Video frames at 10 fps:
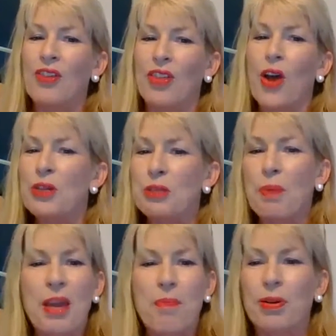And
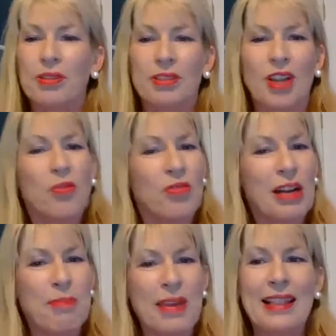those people
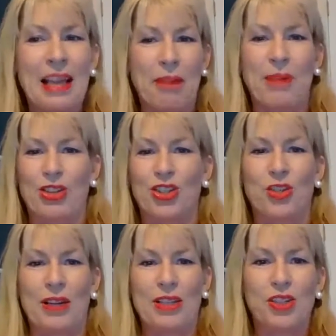don't really mean that
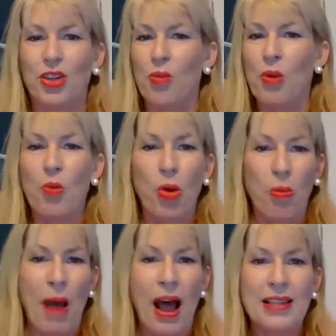much to us. You know, we
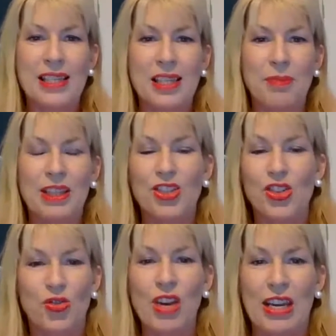walk past them in the
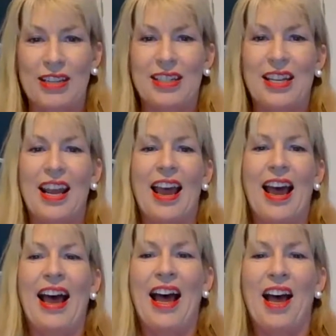street.
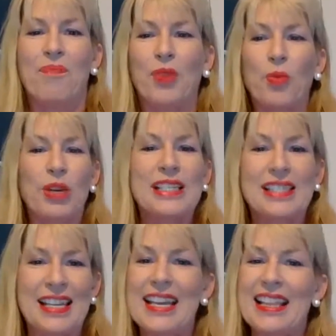We
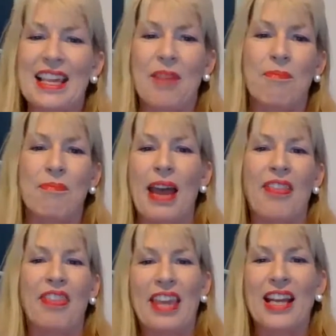see them
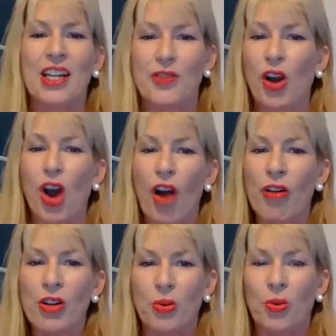at the end of a
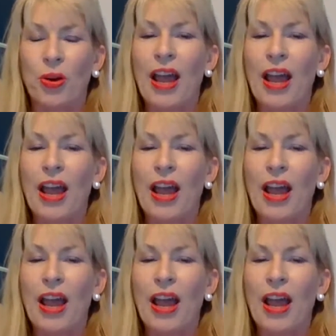corridor.